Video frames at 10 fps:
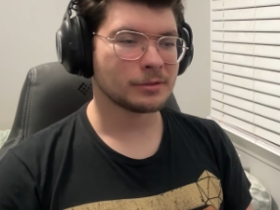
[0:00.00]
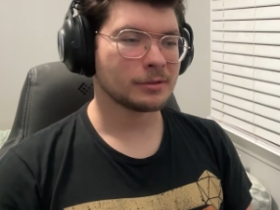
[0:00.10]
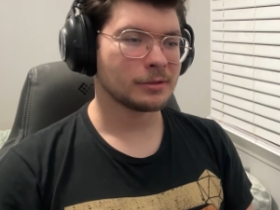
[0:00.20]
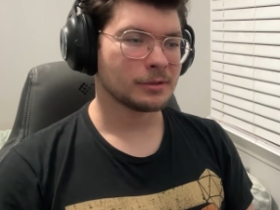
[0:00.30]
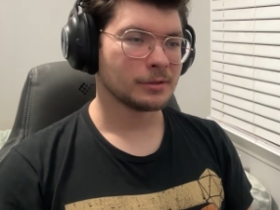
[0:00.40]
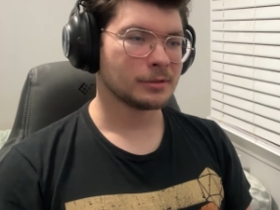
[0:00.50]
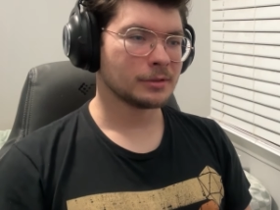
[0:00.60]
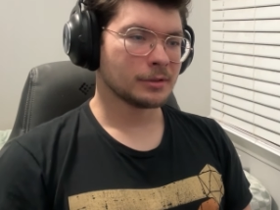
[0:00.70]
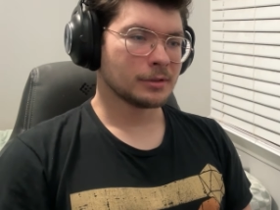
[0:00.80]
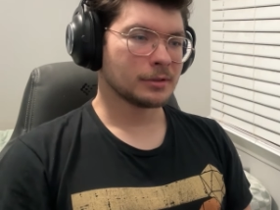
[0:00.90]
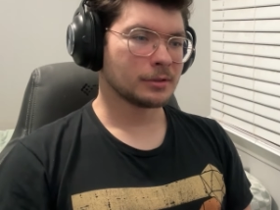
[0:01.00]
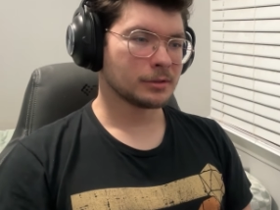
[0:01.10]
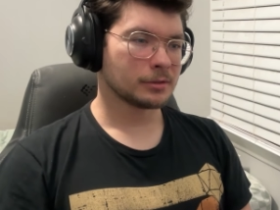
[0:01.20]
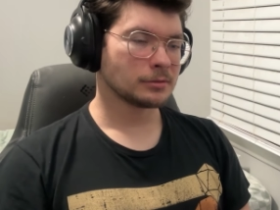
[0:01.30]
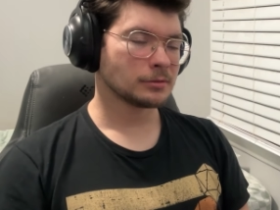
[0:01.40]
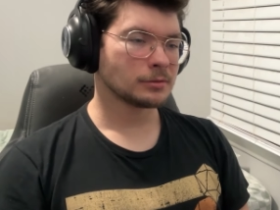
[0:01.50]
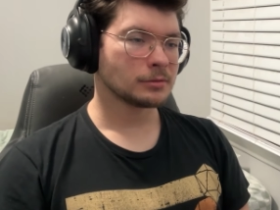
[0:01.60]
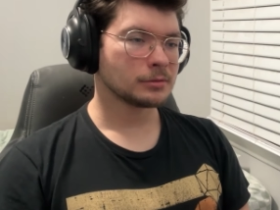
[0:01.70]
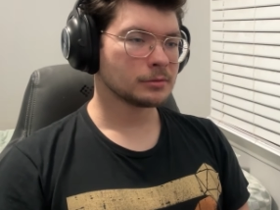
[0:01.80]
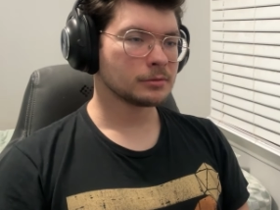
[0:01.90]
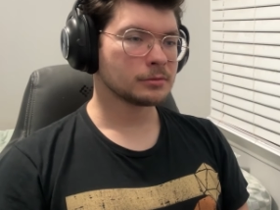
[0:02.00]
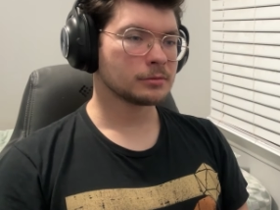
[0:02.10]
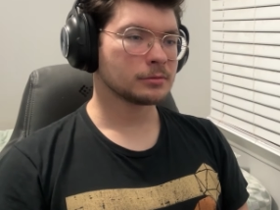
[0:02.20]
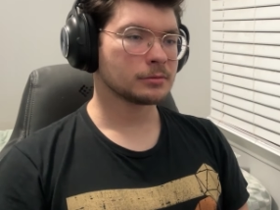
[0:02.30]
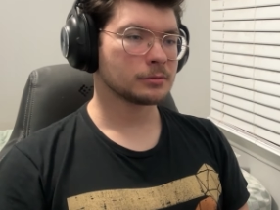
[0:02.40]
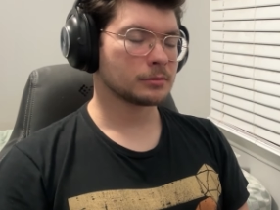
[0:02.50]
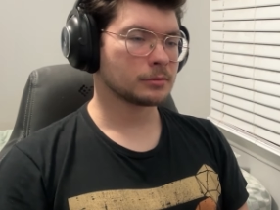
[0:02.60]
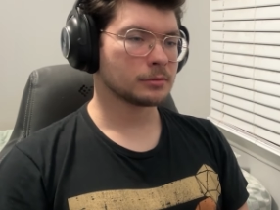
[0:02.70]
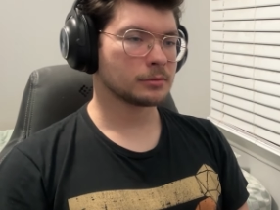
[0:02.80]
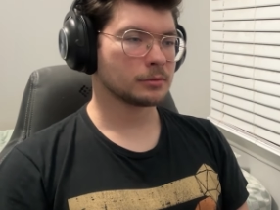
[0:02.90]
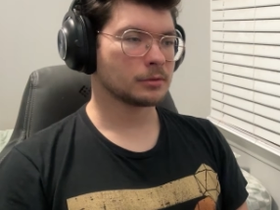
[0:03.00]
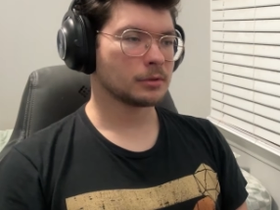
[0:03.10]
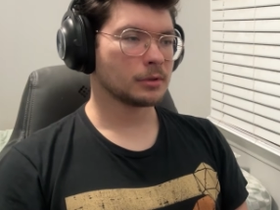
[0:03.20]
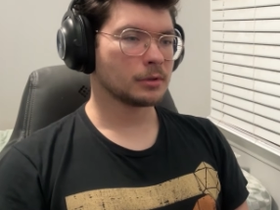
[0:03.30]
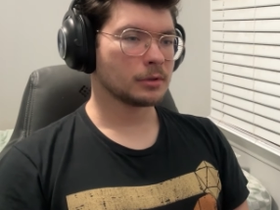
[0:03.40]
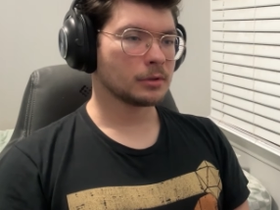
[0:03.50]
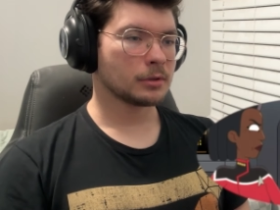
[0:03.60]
Hey, Captain. Starbase 80's transporters aren't safe for organic use.